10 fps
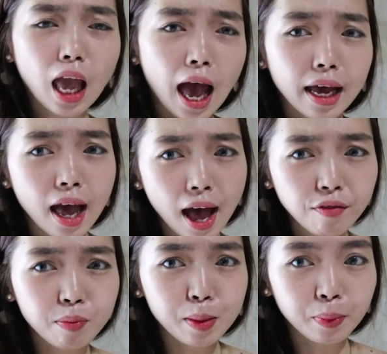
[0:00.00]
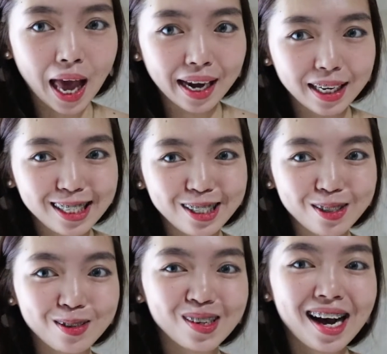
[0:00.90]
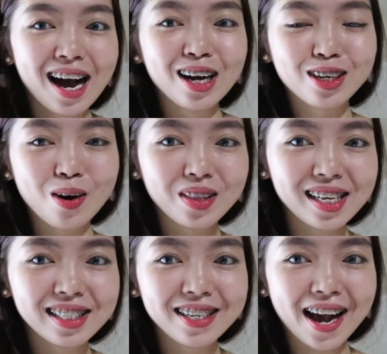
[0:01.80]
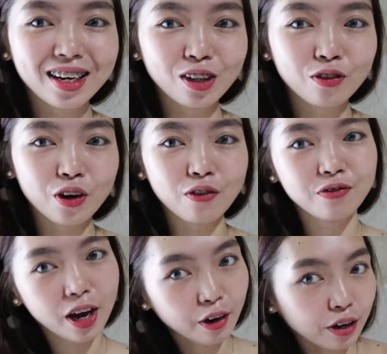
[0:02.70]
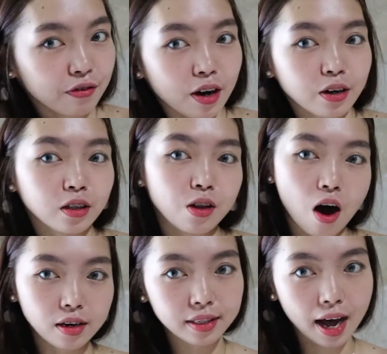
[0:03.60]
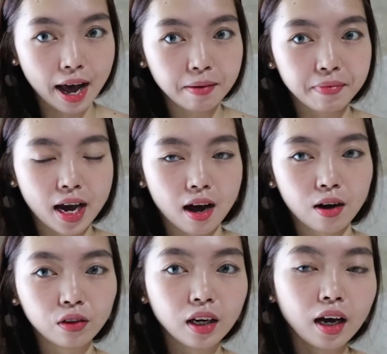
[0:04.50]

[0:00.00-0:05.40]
I have been planning to grow this channel for a very long time now.